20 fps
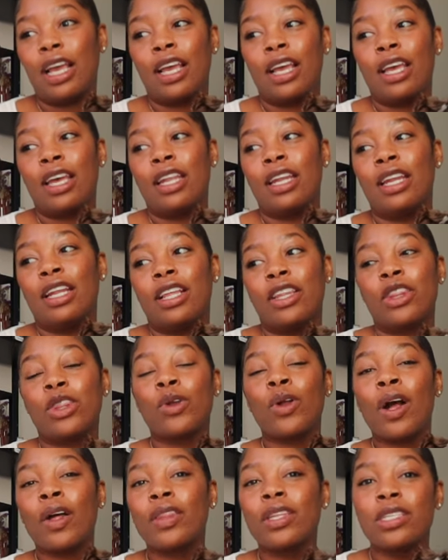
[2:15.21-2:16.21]
And
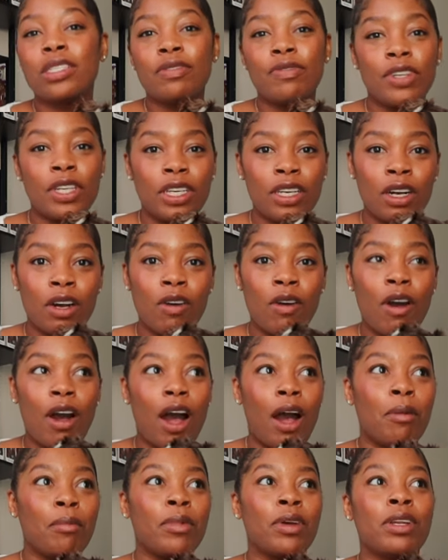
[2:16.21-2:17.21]
throughout this video,
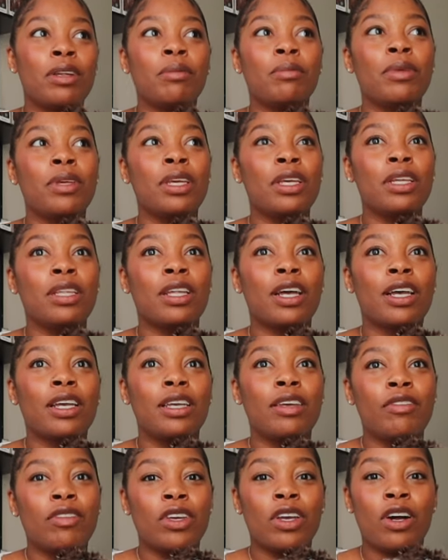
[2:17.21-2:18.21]
I'm gonna be like
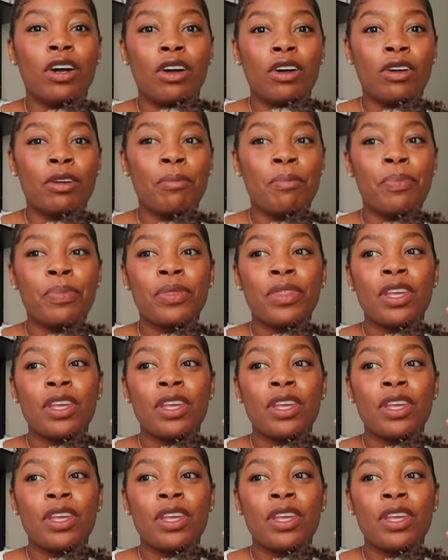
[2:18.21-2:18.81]
giving y'all